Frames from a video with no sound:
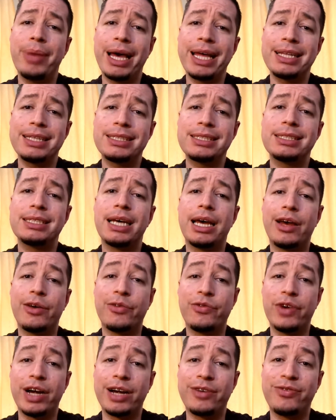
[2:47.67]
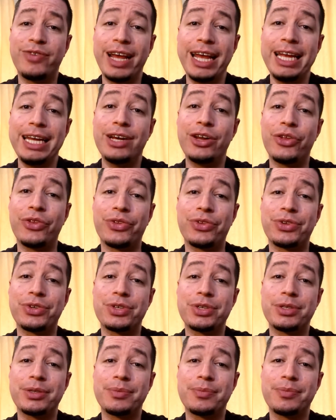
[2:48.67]
bent
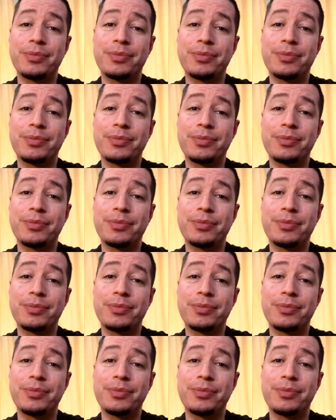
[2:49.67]
vervelend.